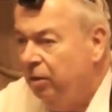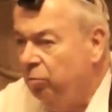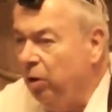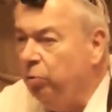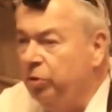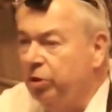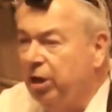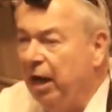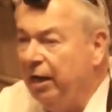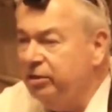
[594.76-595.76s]
What were
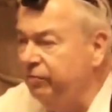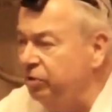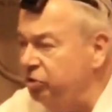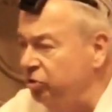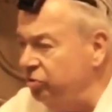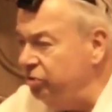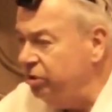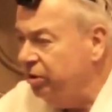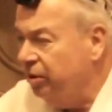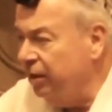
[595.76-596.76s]
the gods of the
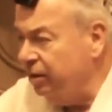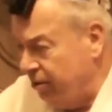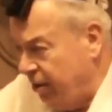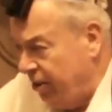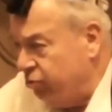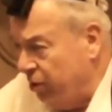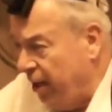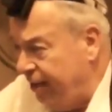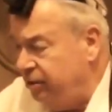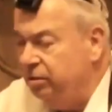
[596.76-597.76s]
Jews and the
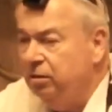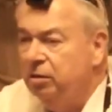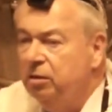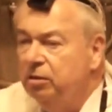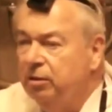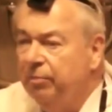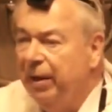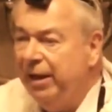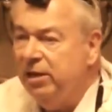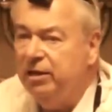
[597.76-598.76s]
Israelites? The
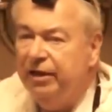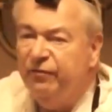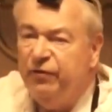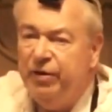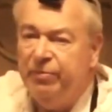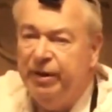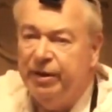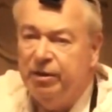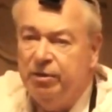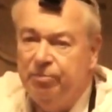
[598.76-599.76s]
male and
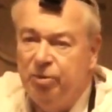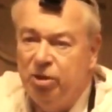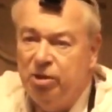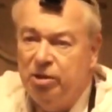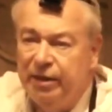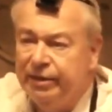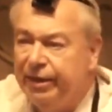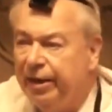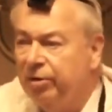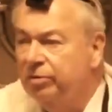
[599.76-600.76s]
female bull and
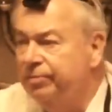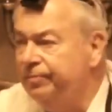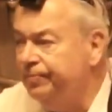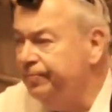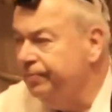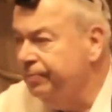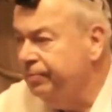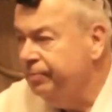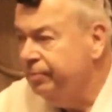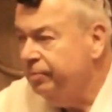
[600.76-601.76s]
cow.
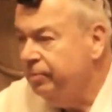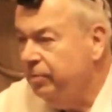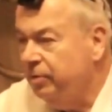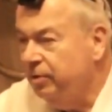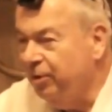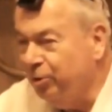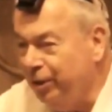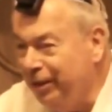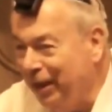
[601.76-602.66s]
They're clean